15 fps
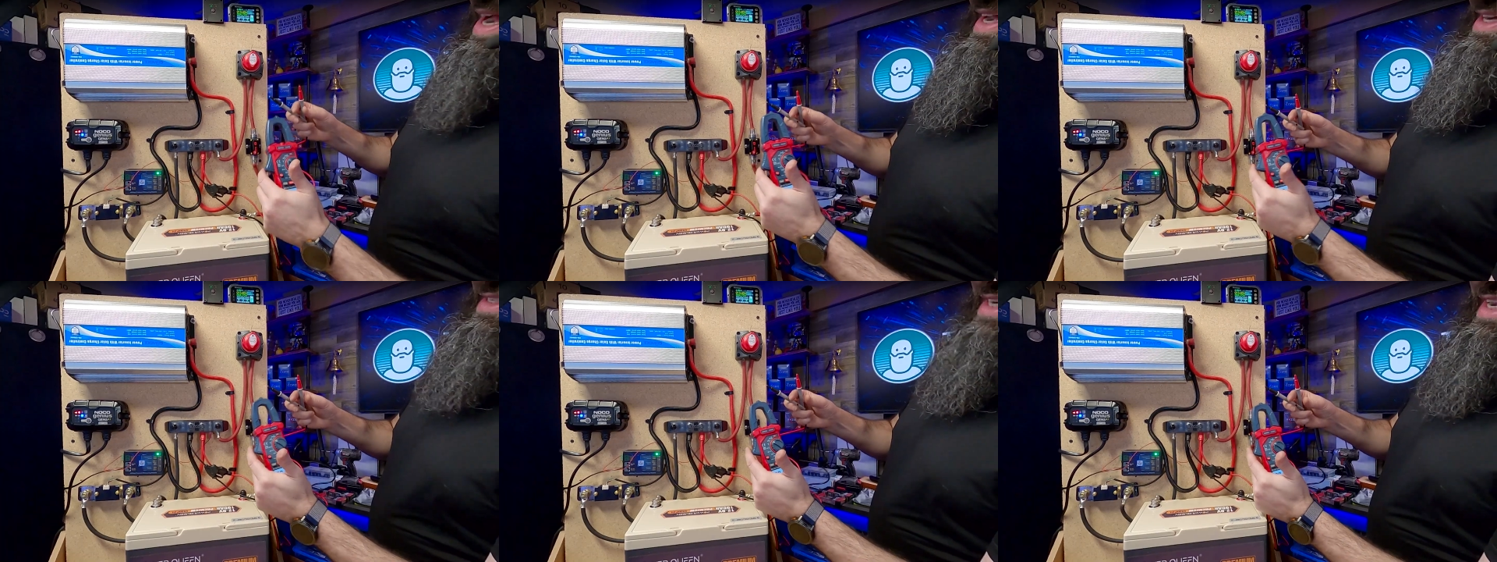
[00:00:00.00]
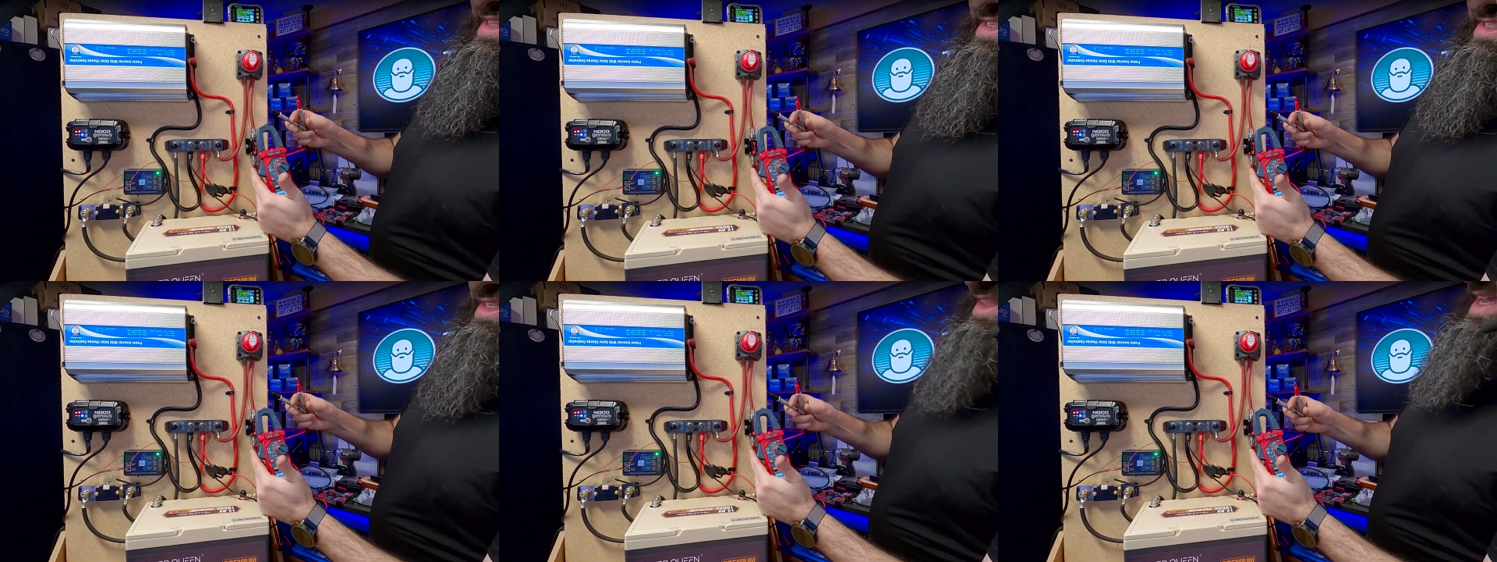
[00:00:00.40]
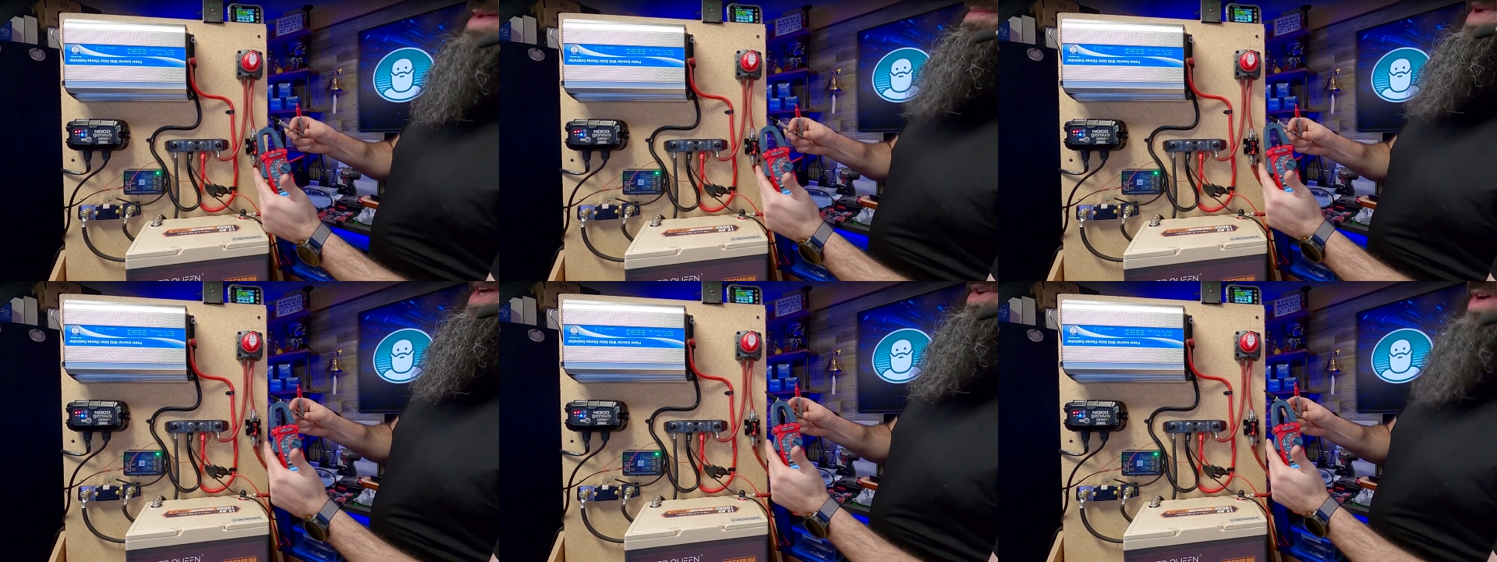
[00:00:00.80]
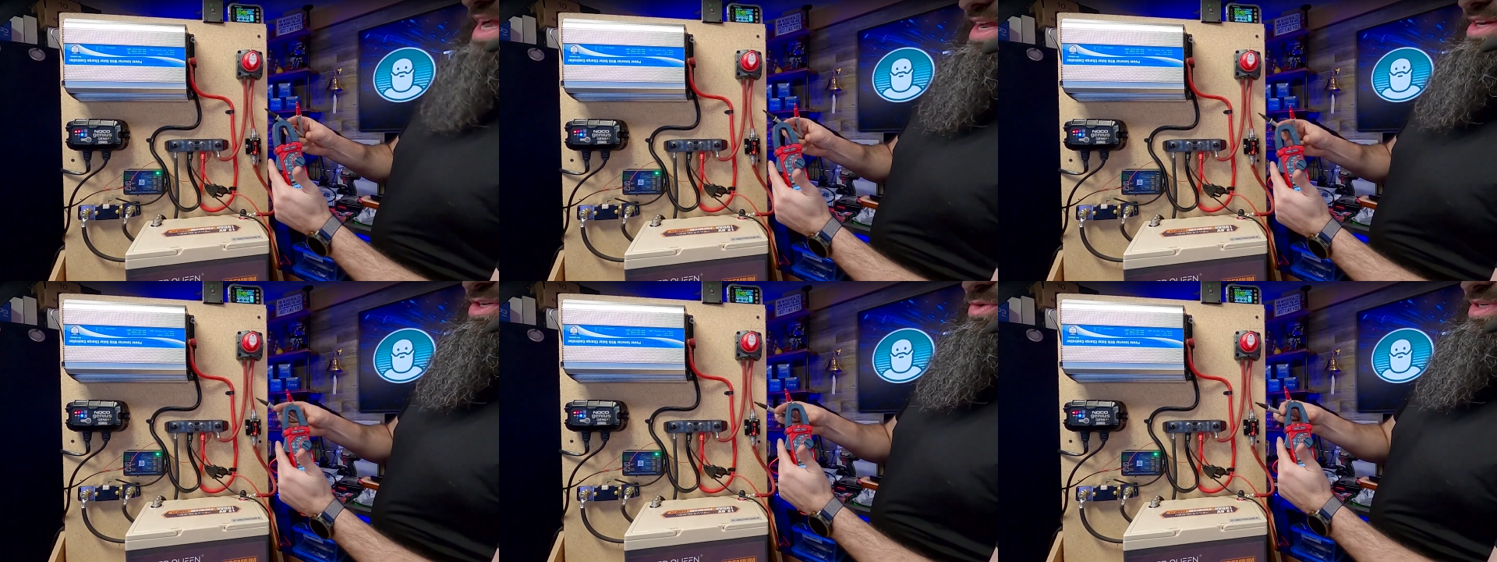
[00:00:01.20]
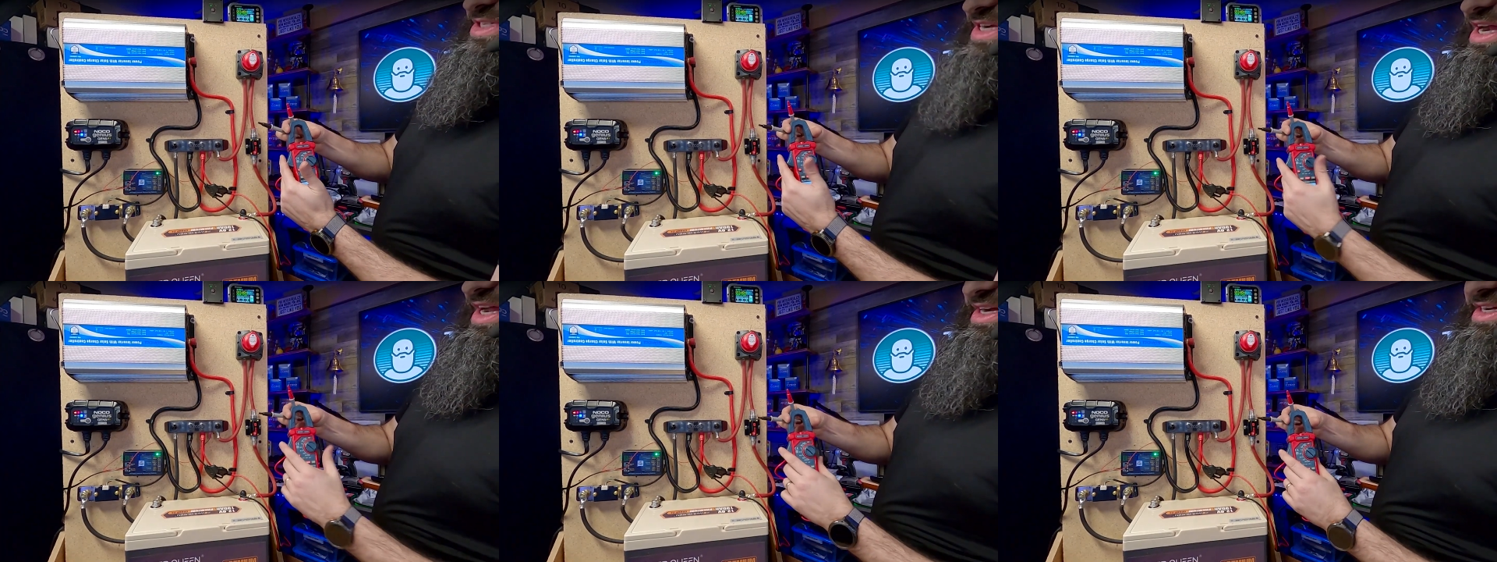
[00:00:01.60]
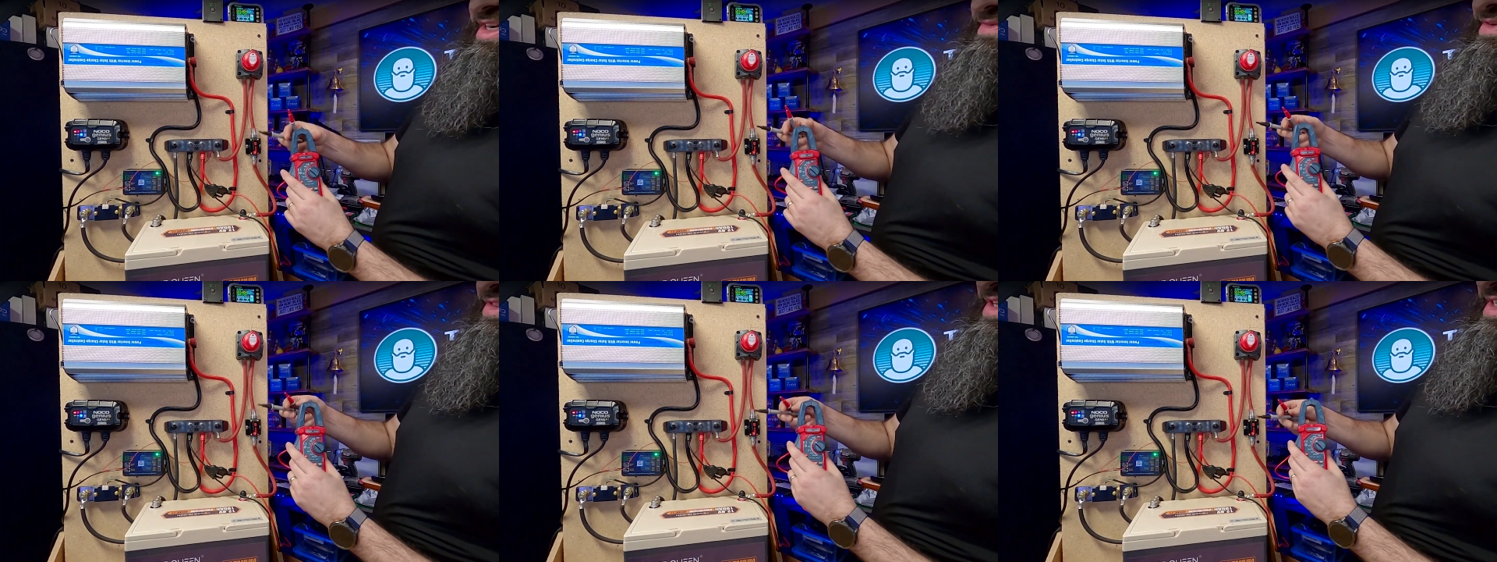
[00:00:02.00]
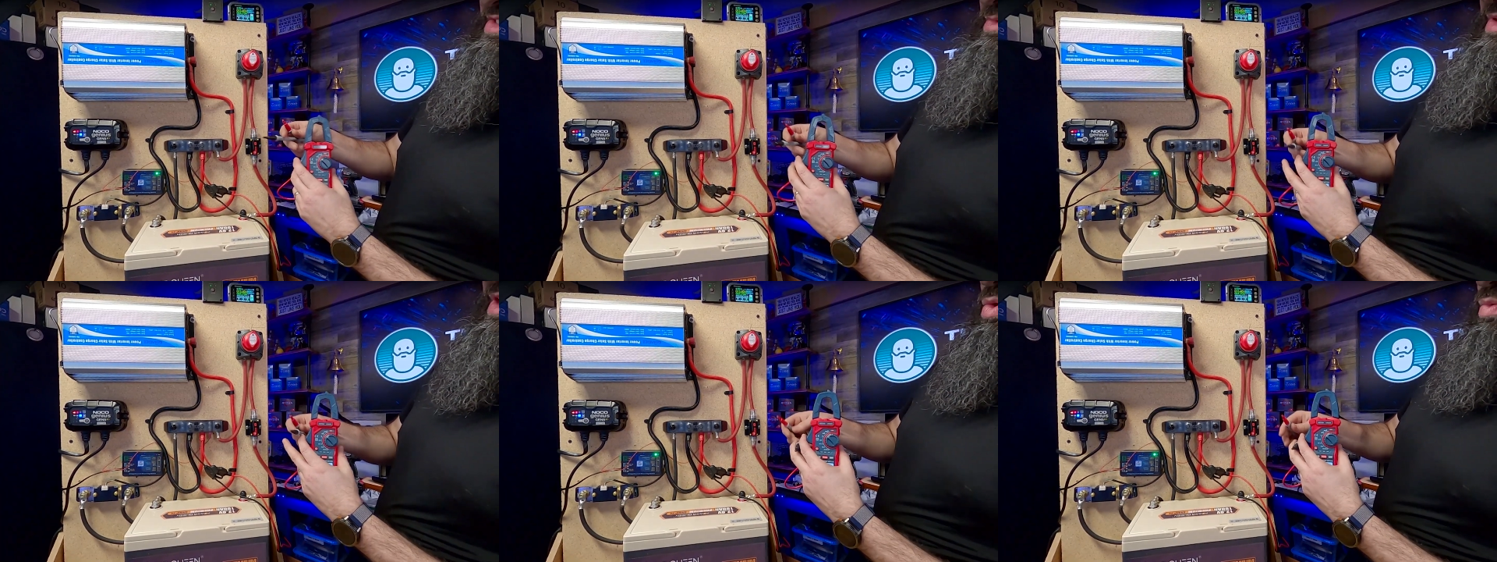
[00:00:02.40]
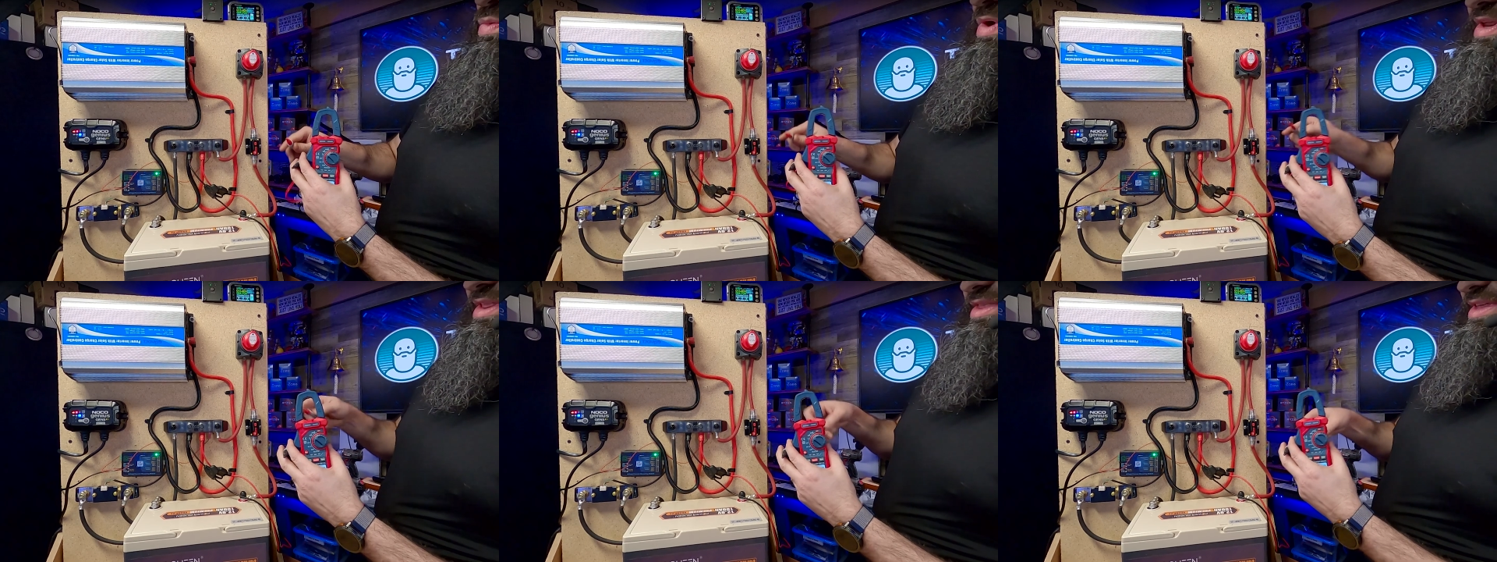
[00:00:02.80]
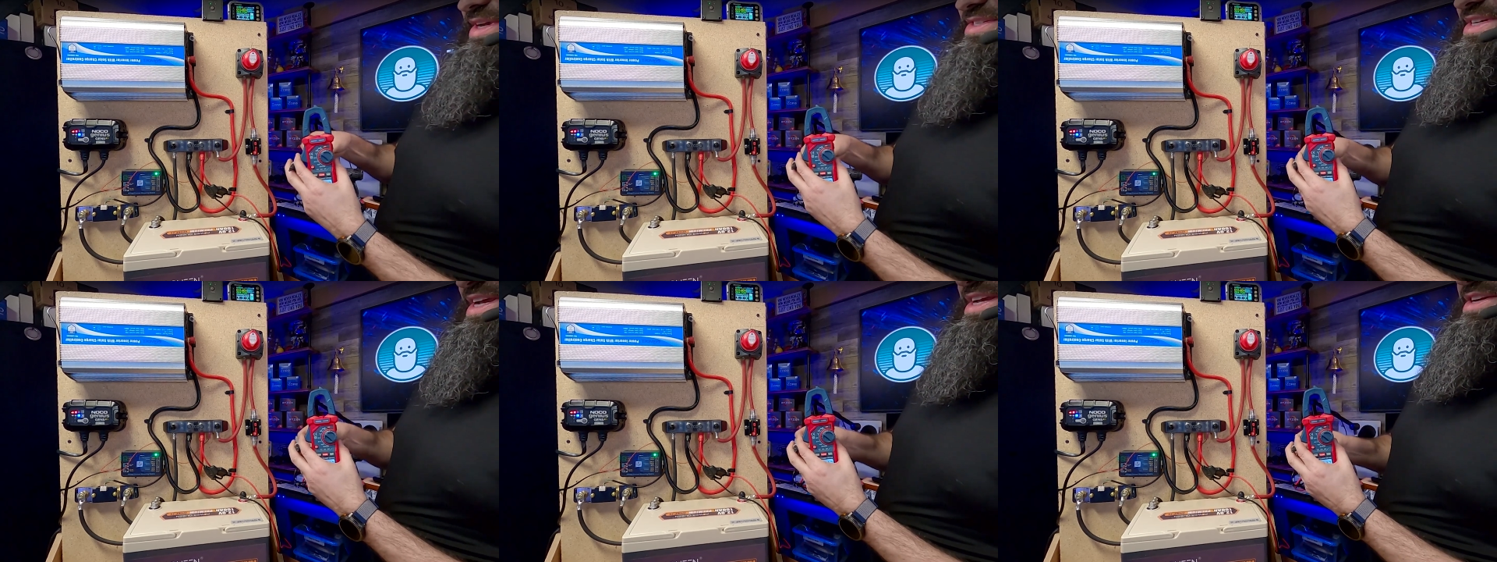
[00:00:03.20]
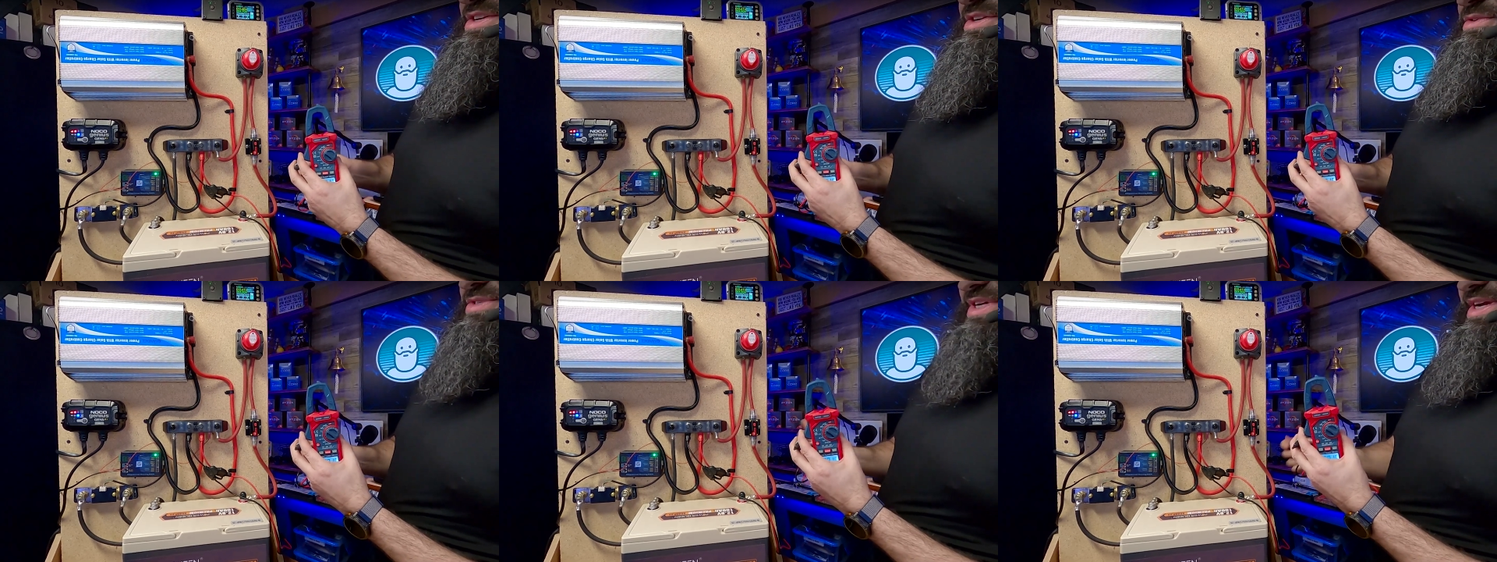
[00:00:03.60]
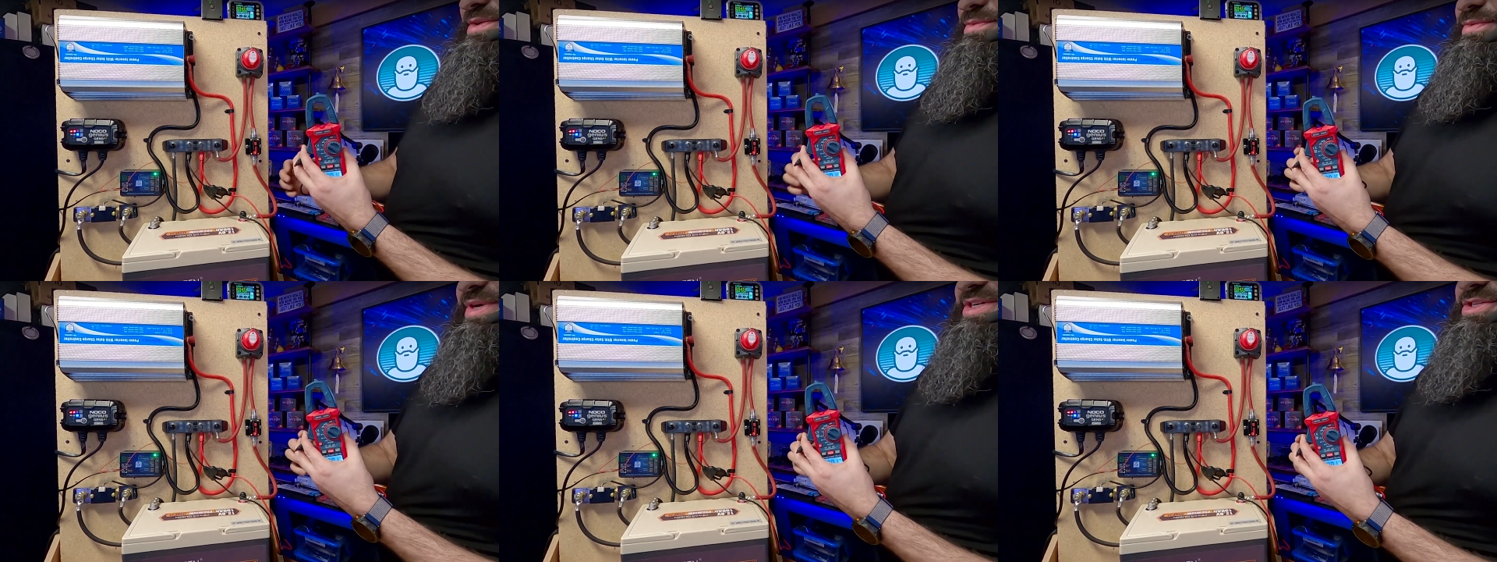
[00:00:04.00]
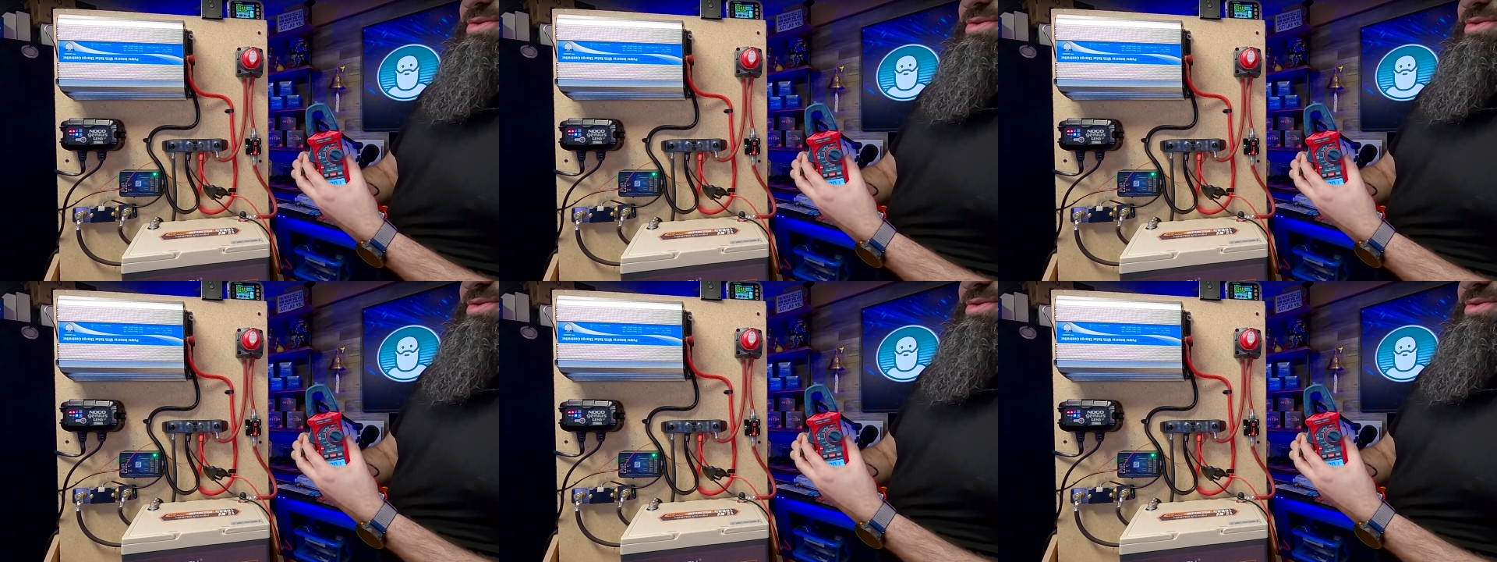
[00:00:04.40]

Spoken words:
Nobody's mouth can be seen.